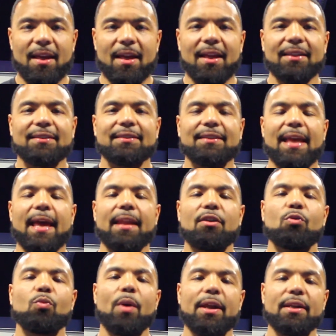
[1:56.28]

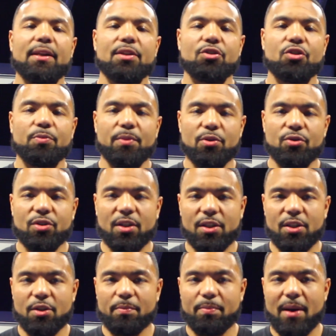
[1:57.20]
Standard weight distribution
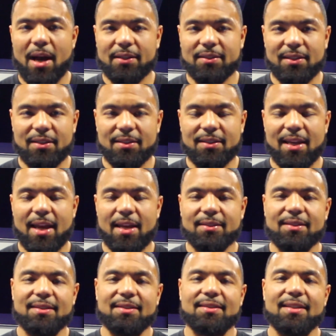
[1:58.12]
in your boxing
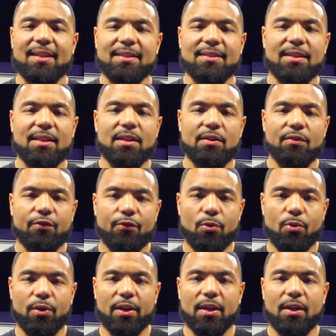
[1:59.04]
stance is
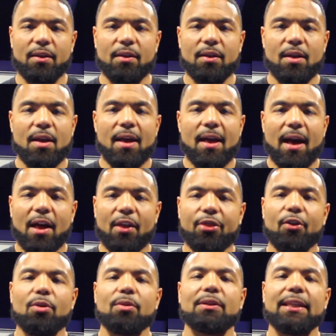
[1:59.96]
60-40. I'll
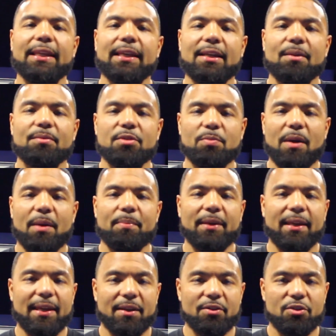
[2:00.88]
throw a link up to my
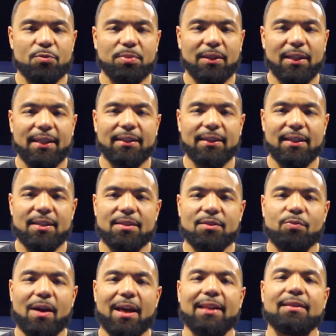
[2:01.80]
beginners playlist right at